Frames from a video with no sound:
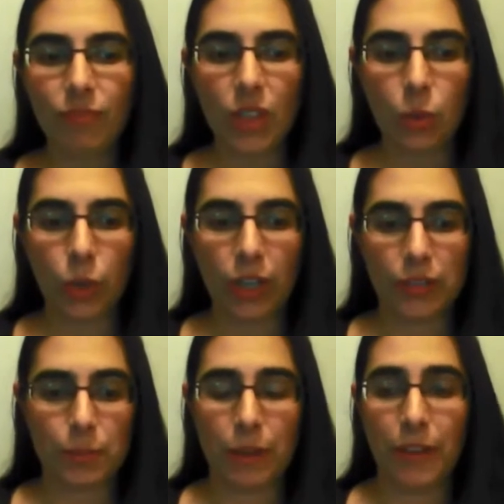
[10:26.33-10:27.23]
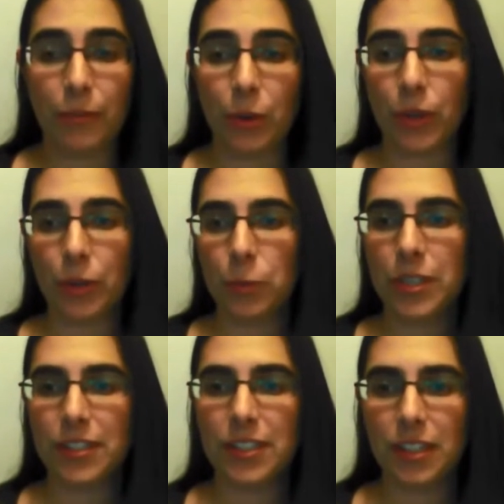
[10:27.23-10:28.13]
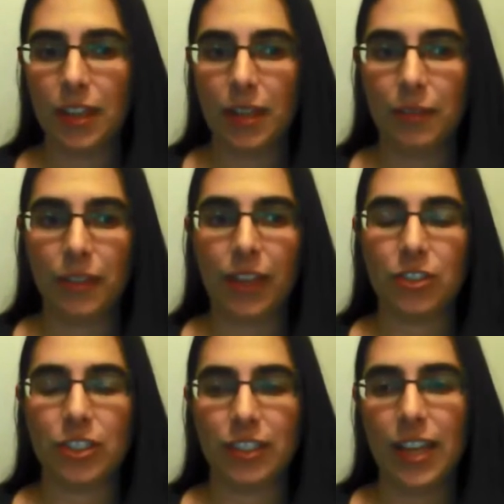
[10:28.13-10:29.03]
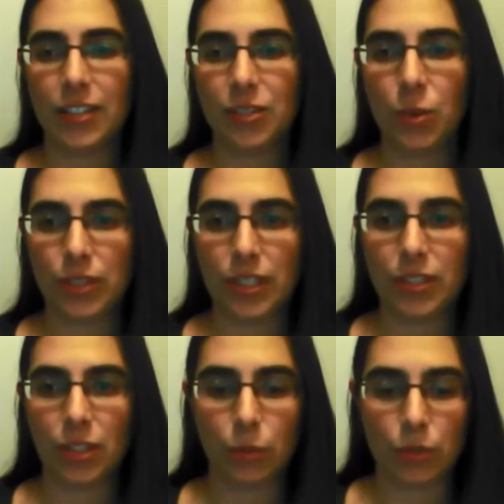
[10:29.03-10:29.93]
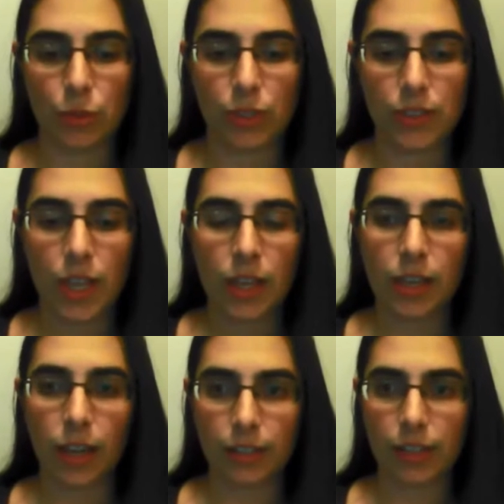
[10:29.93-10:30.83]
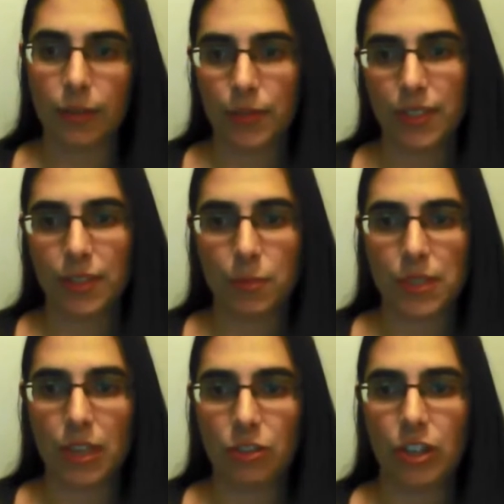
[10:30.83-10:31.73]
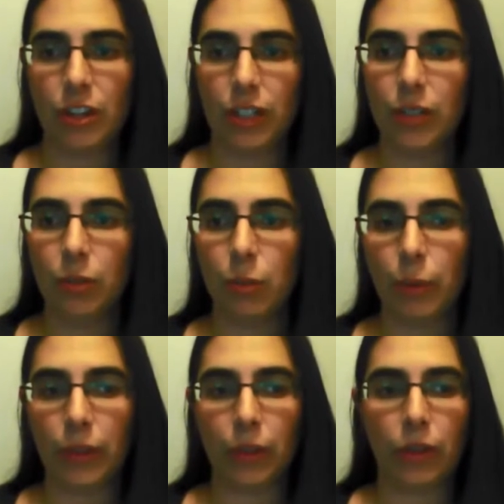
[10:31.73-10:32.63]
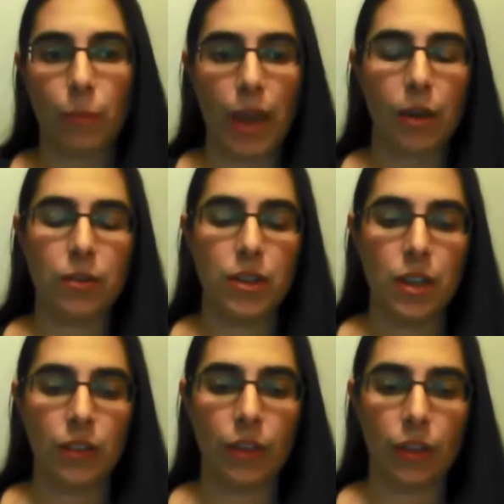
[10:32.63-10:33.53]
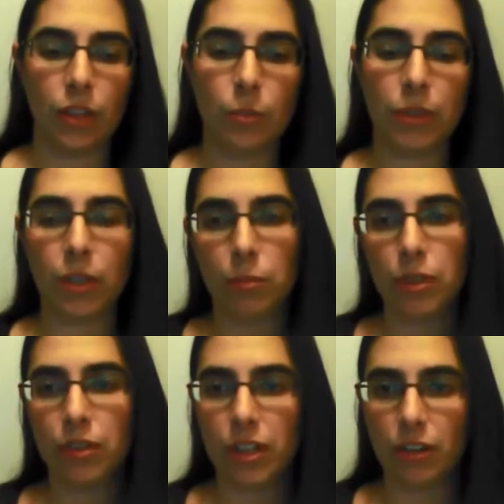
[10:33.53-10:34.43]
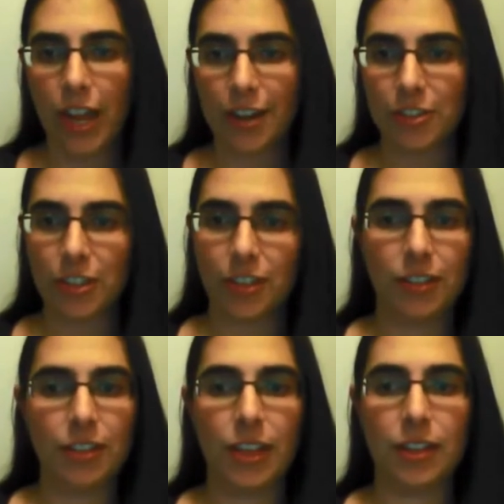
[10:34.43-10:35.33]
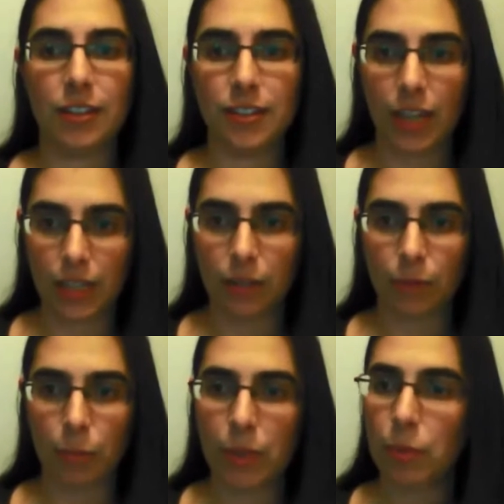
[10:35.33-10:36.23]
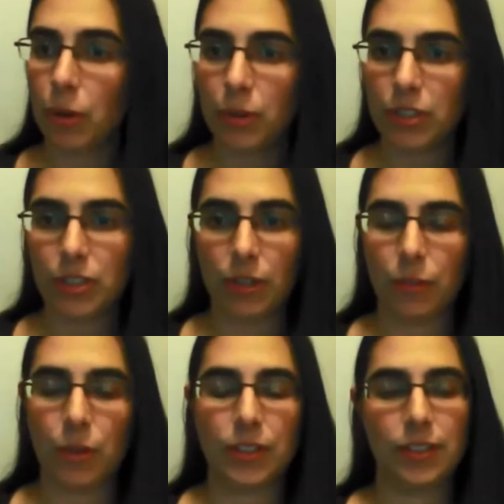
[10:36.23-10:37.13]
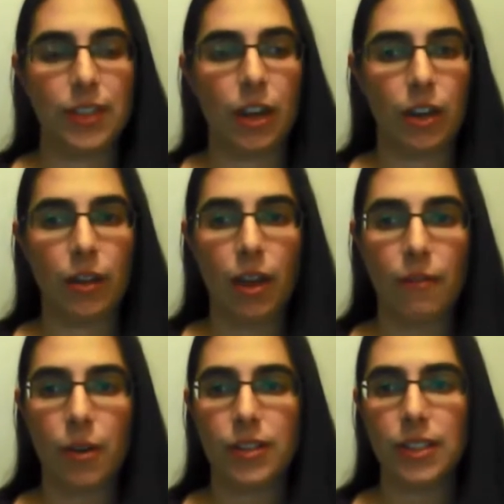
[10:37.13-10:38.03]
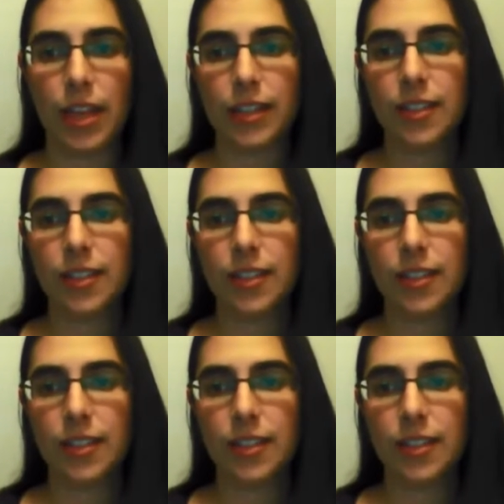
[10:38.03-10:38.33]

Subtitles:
What else? My favorite one was actually the last course I took, which was cognitive systems engineering, where we learned about the human-computer interaction and designing for people, which of course is an area I've always liked,